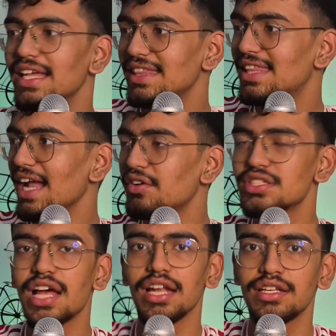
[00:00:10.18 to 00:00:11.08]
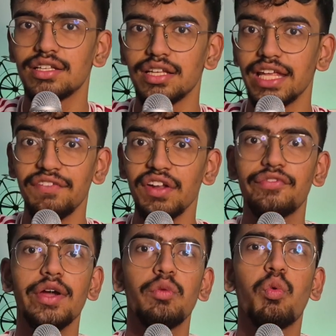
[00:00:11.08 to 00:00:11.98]
That result, even if
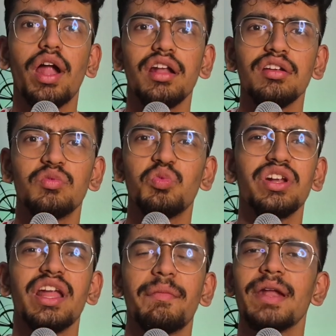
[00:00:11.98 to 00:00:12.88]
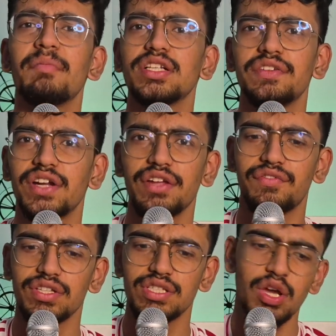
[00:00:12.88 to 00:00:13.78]
we had won, wouldn't have made much of a
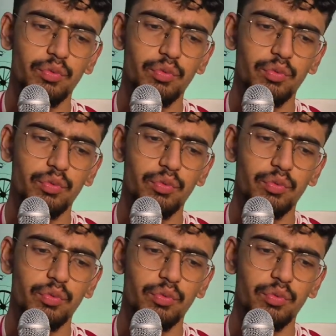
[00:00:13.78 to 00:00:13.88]
difference.